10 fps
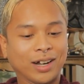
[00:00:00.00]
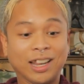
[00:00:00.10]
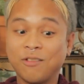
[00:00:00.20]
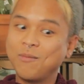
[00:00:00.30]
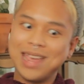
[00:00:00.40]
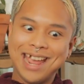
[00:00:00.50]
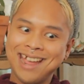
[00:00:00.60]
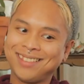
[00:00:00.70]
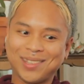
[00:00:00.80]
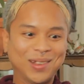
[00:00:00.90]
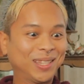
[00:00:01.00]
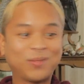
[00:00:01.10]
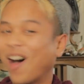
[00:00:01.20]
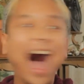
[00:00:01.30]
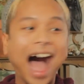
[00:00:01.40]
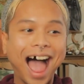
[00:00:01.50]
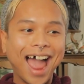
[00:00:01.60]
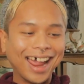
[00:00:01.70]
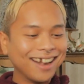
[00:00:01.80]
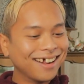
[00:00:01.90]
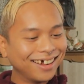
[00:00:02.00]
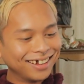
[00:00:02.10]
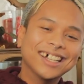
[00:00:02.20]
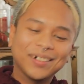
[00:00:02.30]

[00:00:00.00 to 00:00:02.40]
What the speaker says: gonna love me, so it's fine!